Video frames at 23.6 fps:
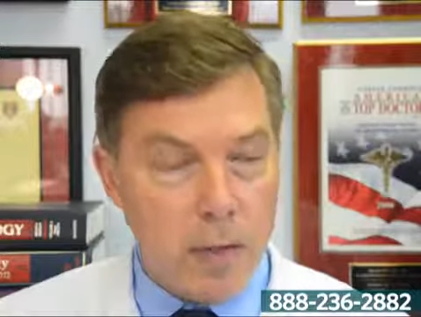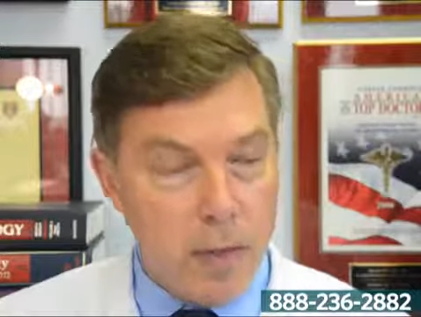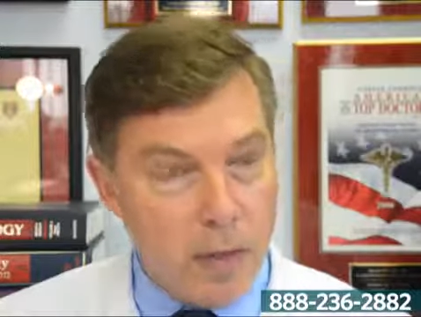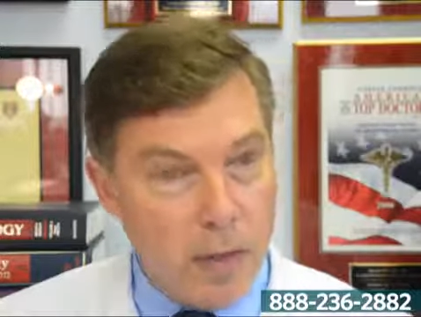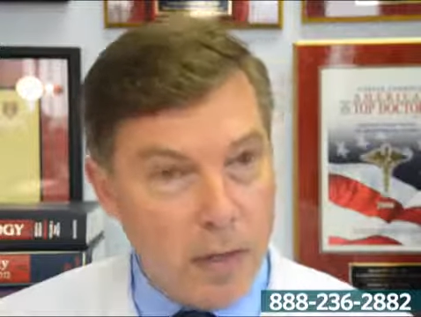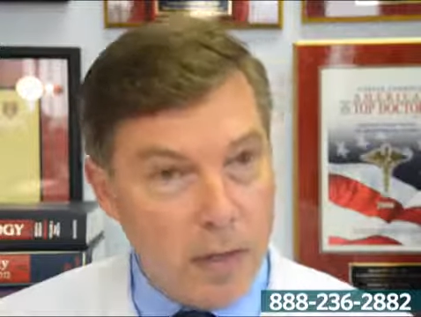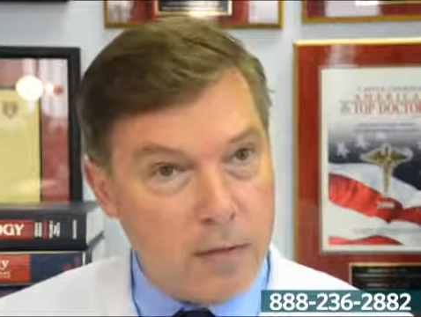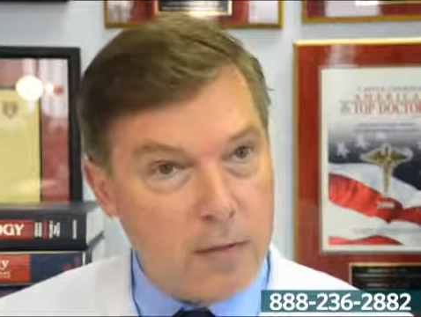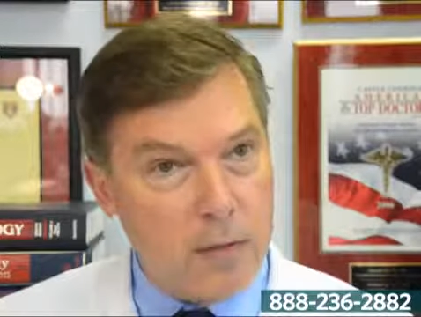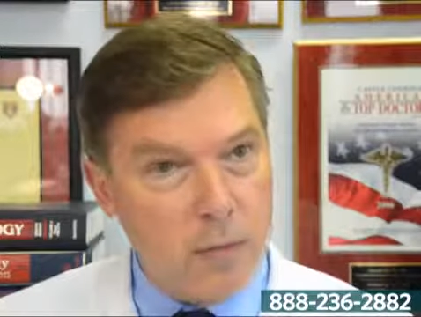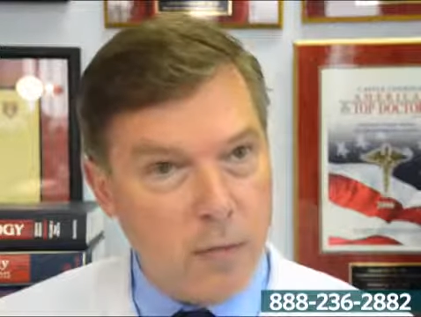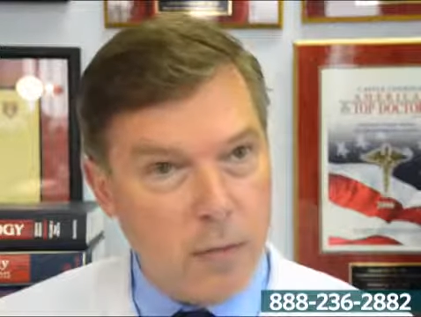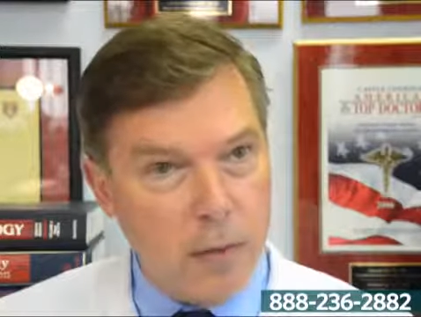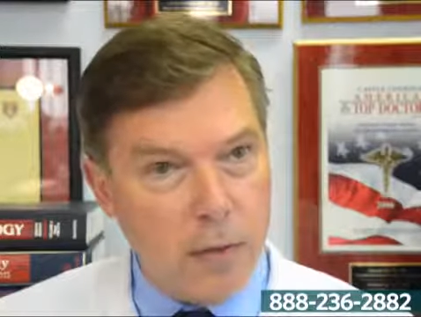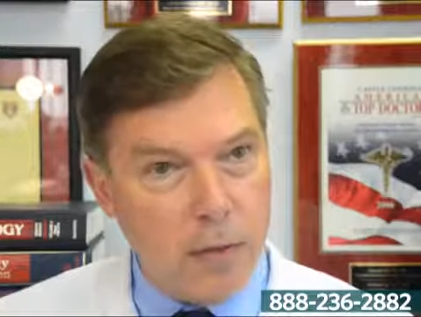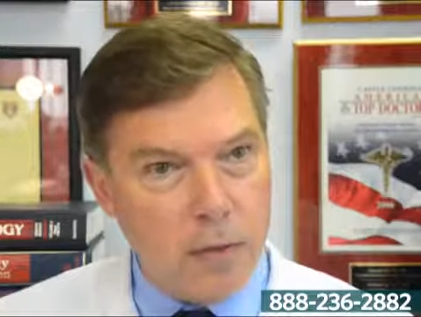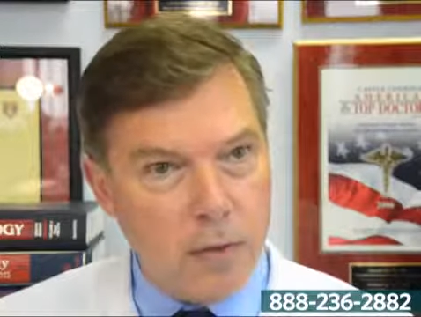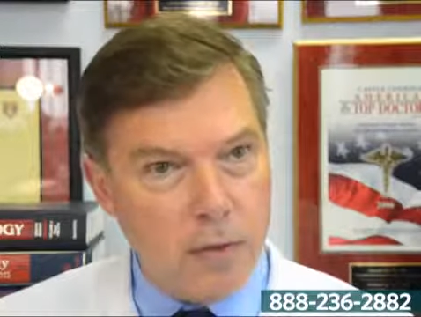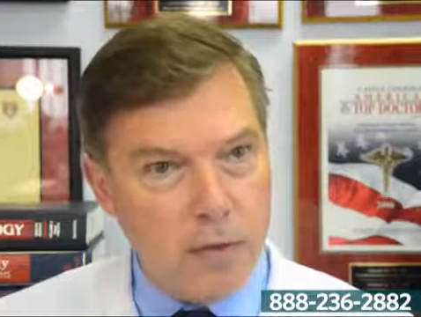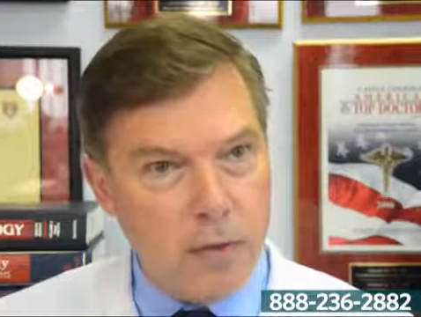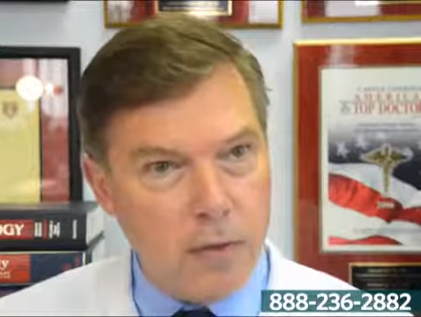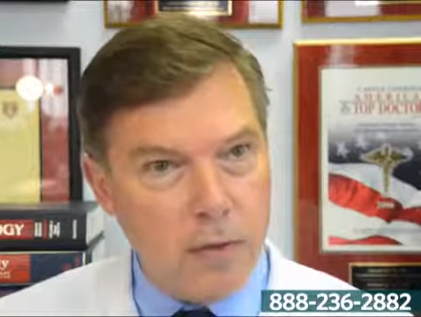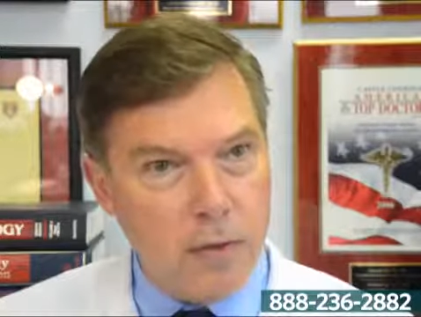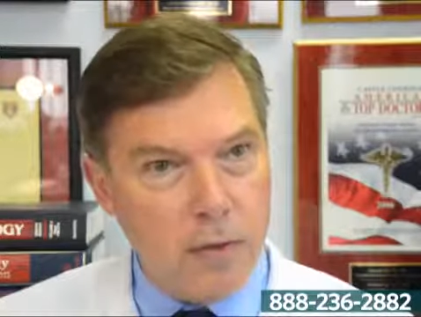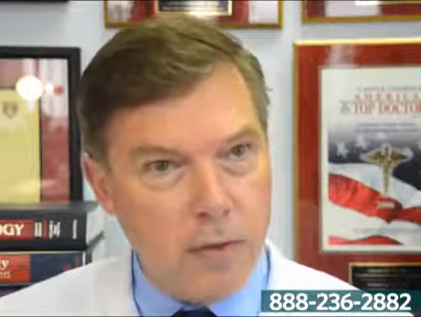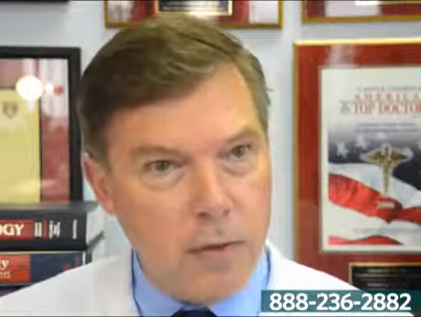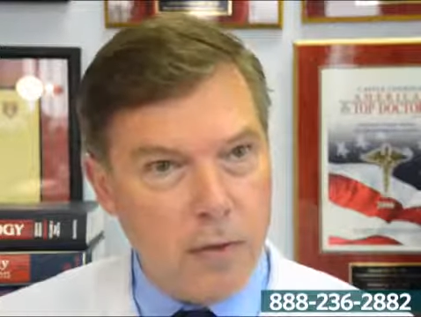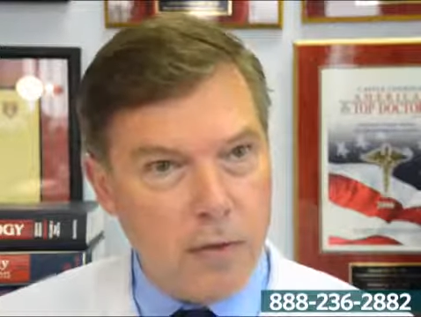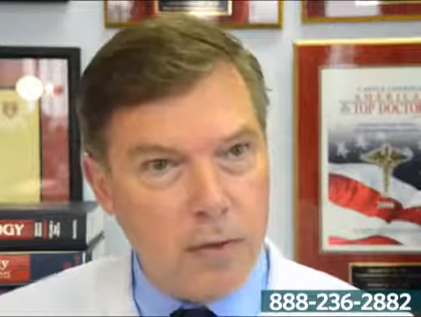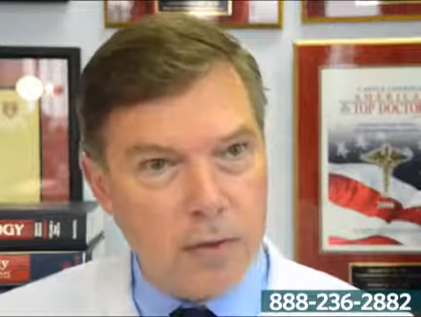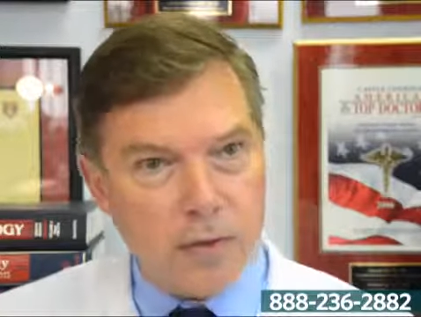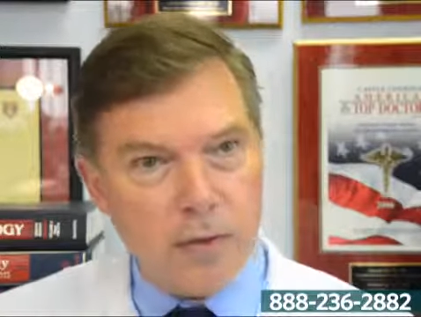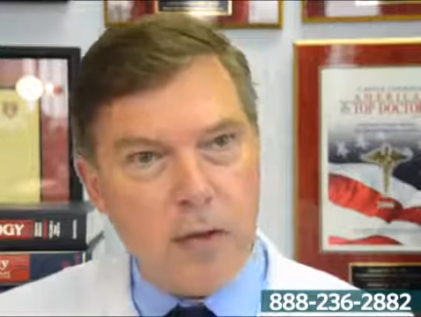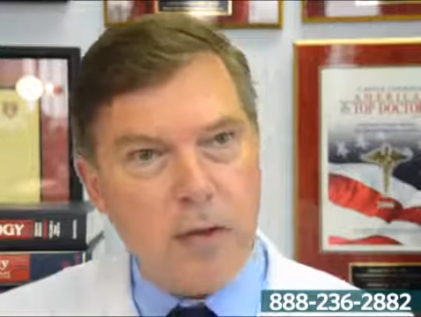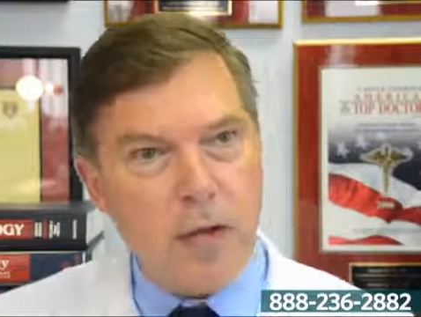And that's important too. You
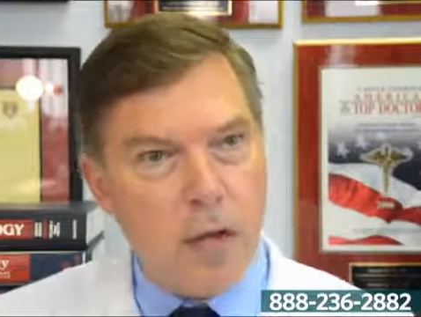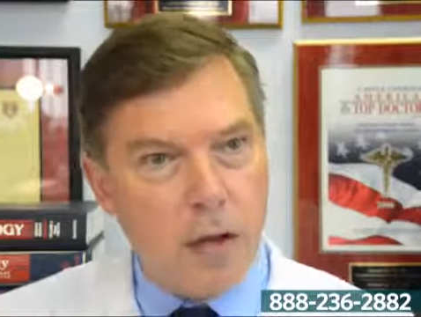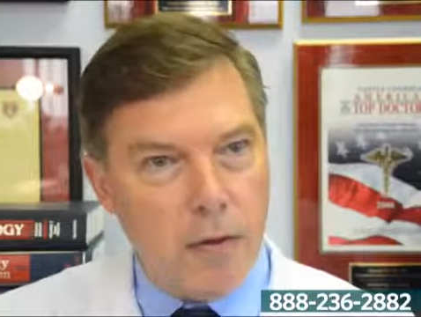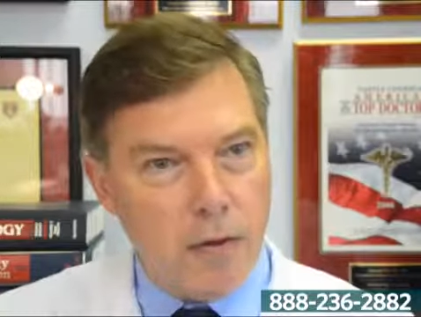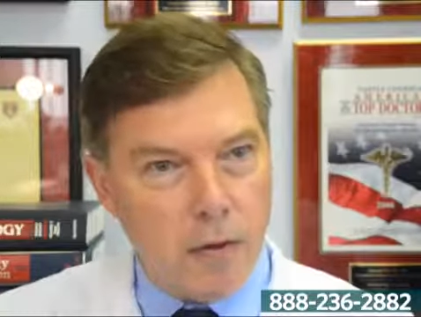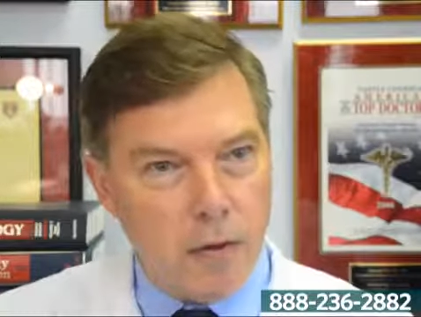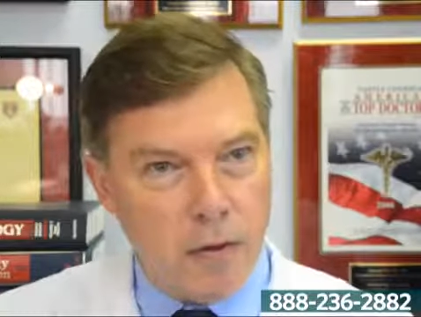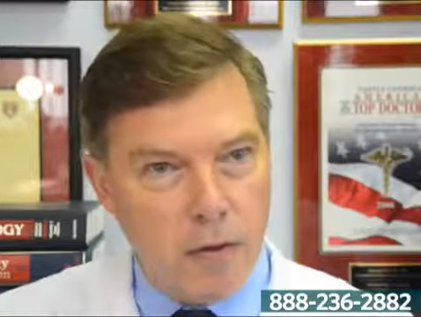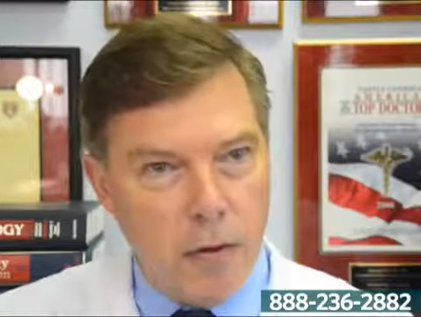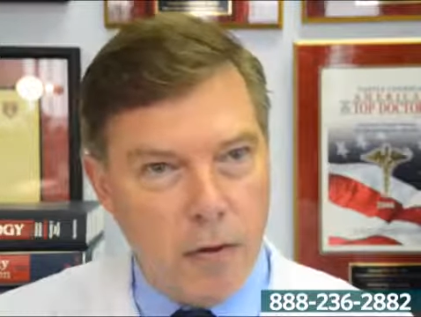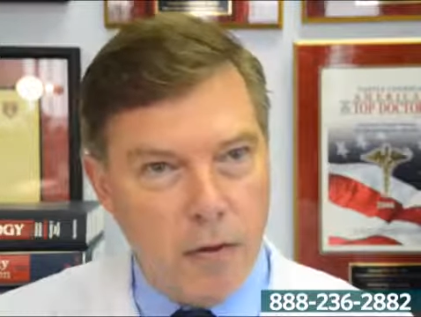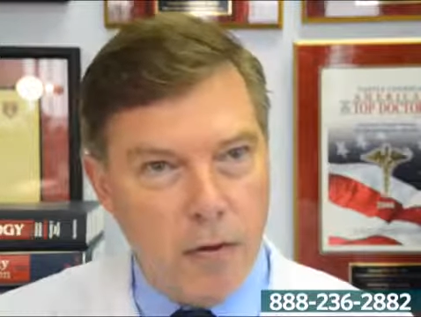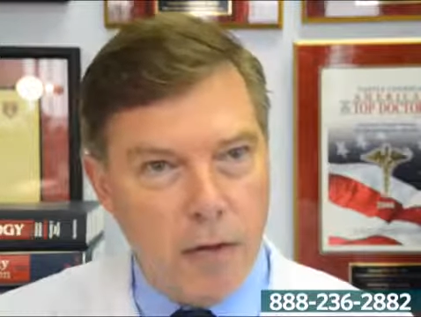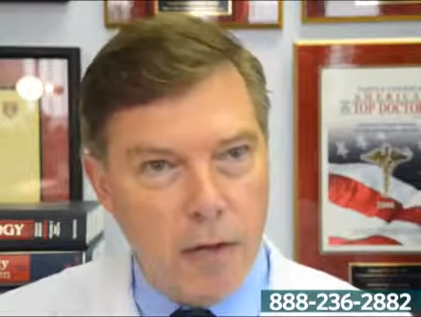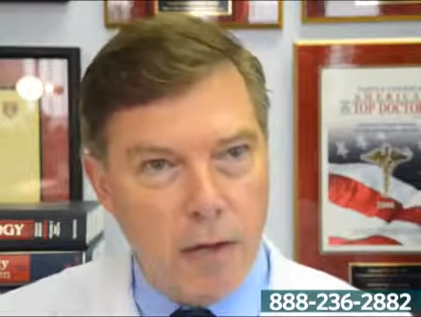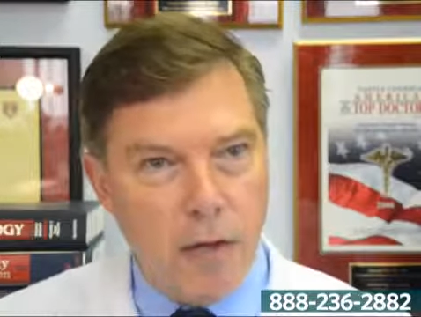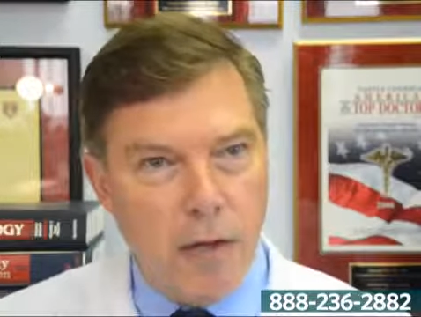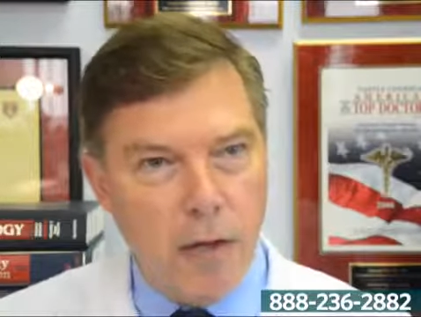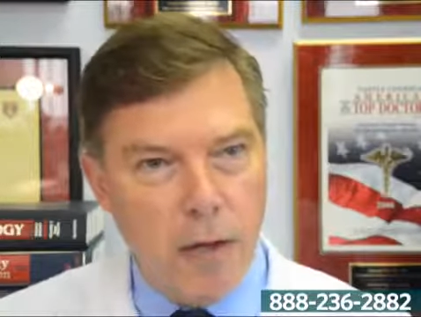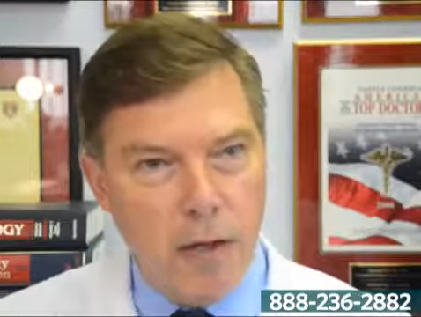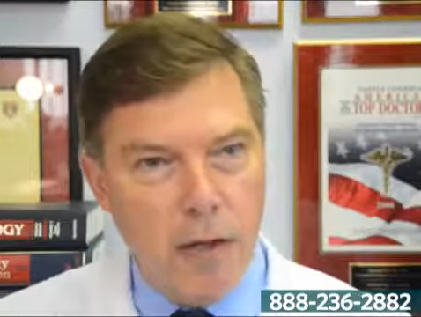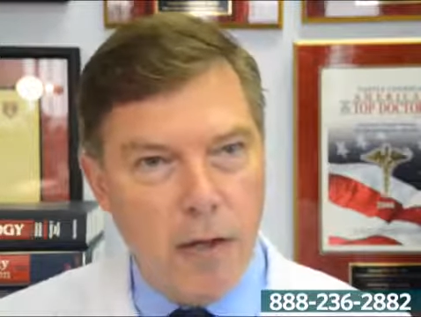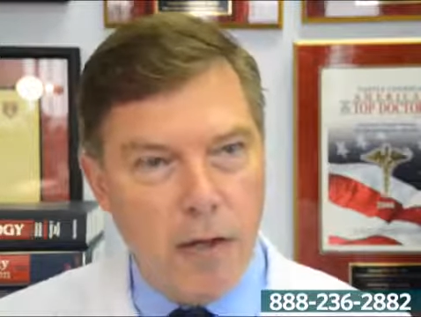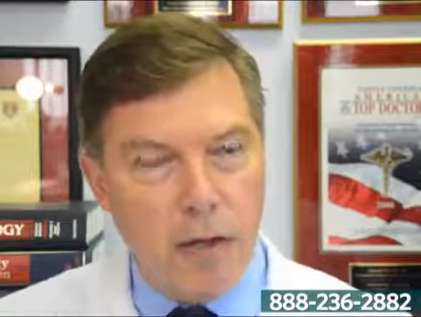need to see how they're growing.